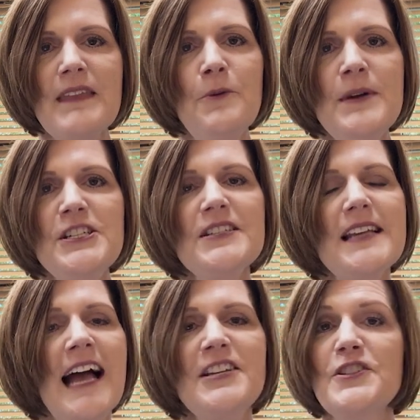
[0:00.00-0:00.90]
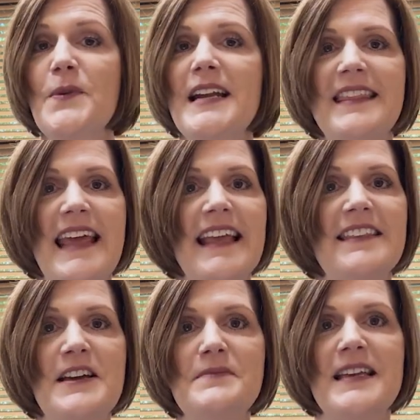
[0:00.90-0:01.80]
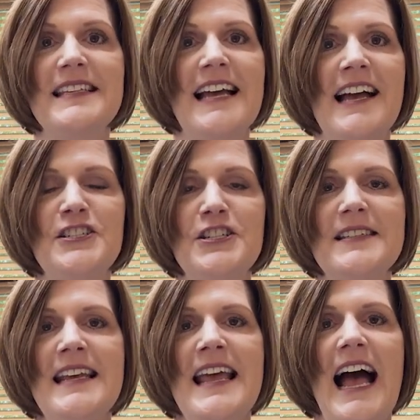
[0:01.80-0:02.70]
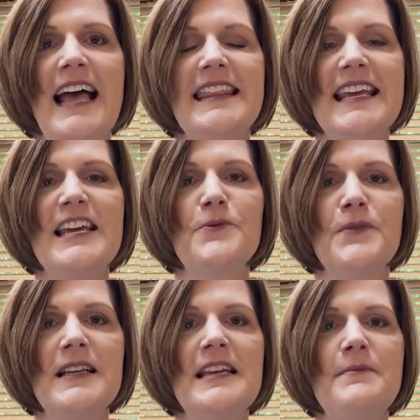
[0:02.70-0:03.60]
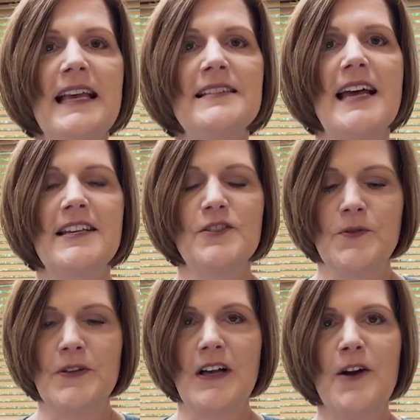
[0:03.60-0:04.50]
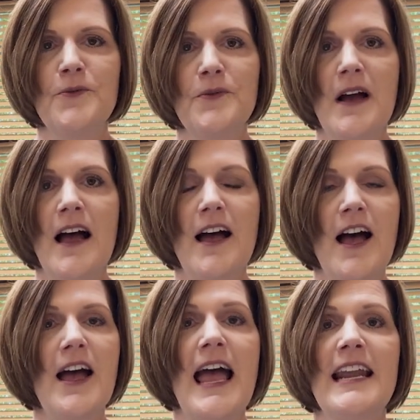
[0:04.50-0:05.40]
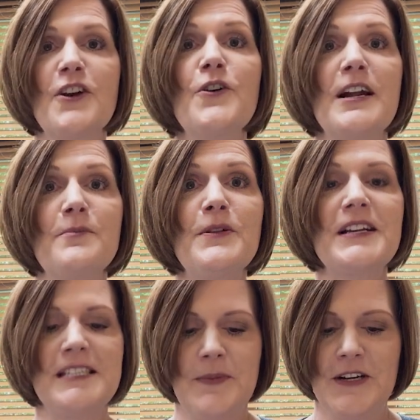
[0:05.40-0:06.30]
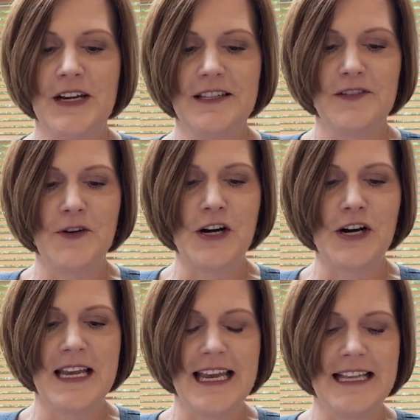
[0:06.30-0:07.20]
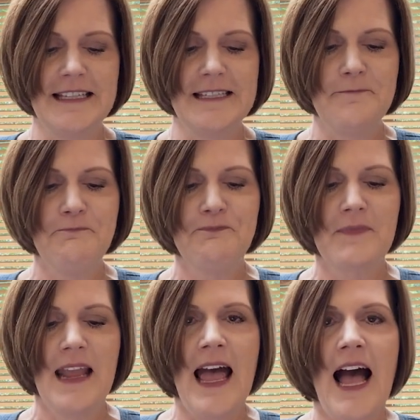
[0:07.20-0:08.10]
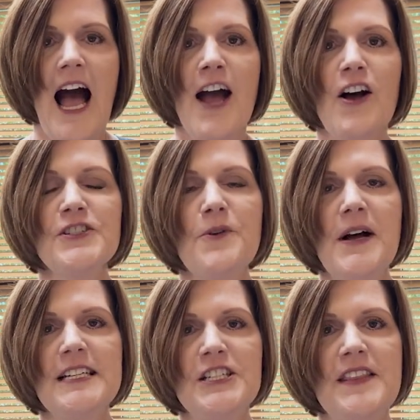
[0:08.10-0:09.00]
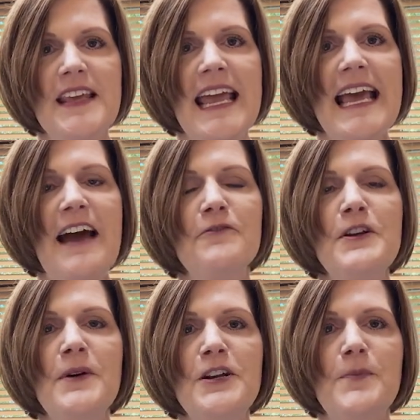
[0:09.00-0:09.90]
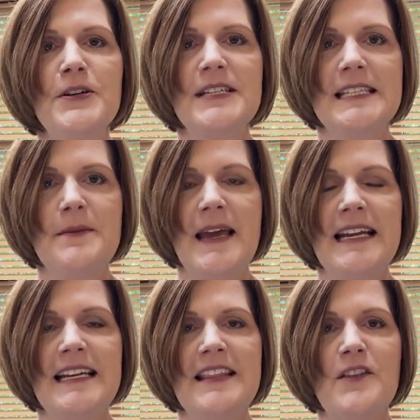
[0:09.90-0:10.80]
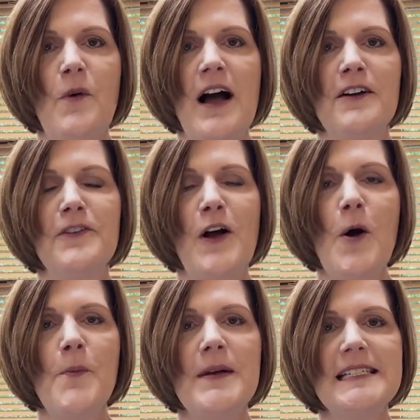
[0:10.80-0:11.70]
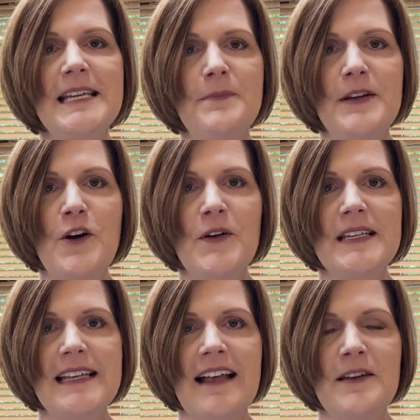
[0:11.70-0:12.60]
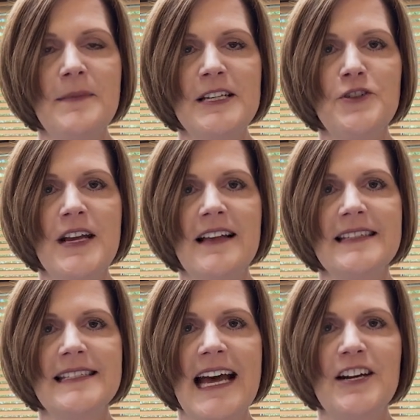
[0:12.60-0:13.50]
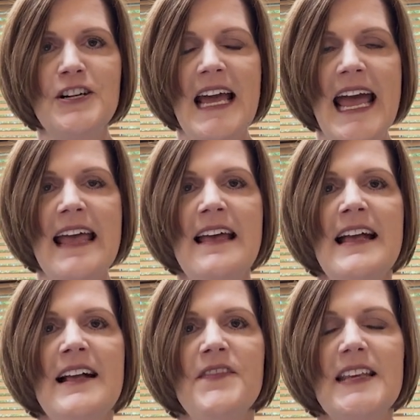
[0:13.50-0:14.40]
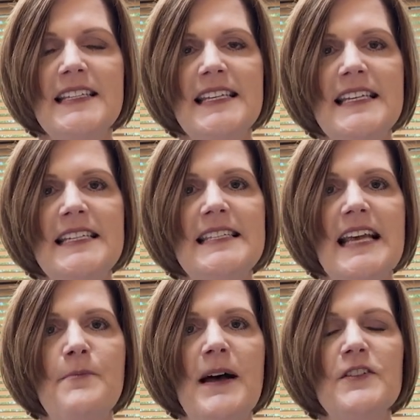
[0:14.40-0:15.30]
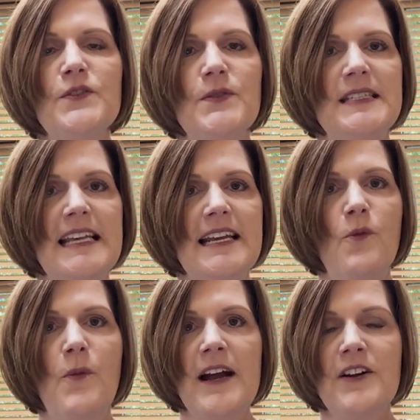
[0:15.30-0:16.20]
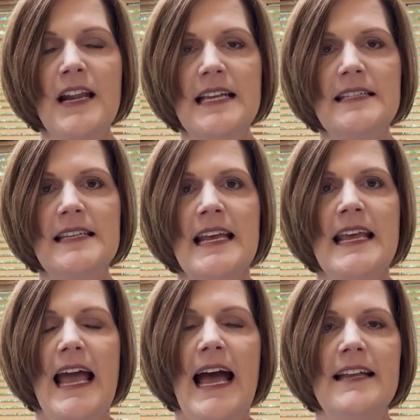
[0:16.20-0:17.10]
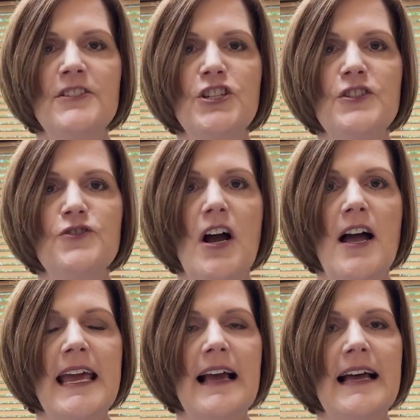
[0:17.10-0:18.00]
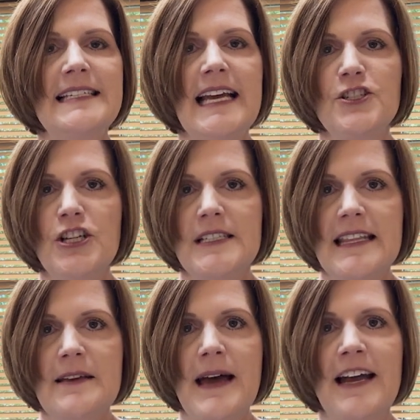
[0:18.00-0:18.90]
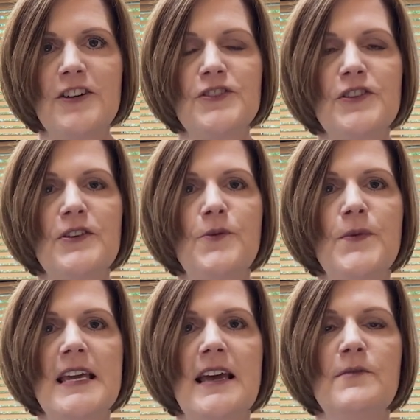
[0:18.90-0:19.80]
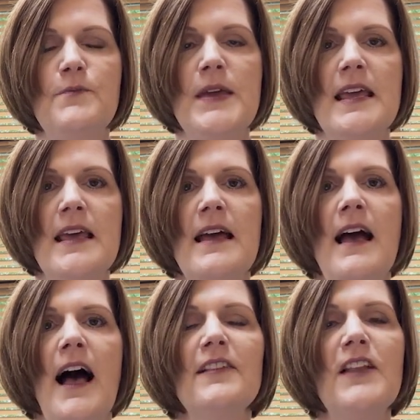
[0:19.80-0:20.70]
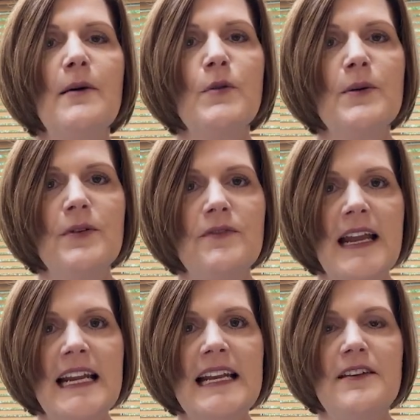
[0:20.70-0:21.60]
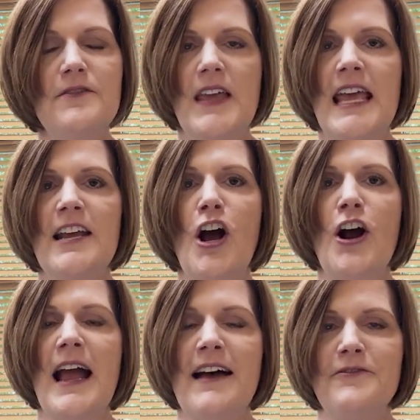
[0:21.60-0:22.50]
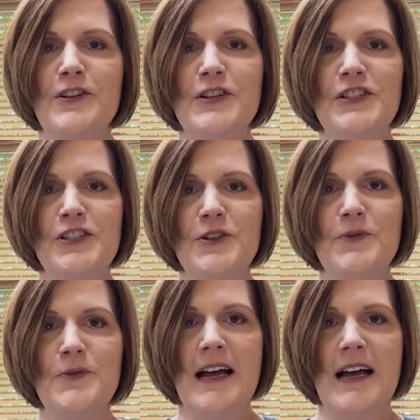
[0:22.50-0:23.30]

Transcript: We just, I just wanna thank them because I just, I think it really makes high school a, a, an incredible experience for our kids. I also want to thank everyone who participated in the Walk for Hope at Timpanogos Elementary on Saturday. This is about suicide awareness and just drawing attention to the matter so that we can be a lot more preventative in our efforts to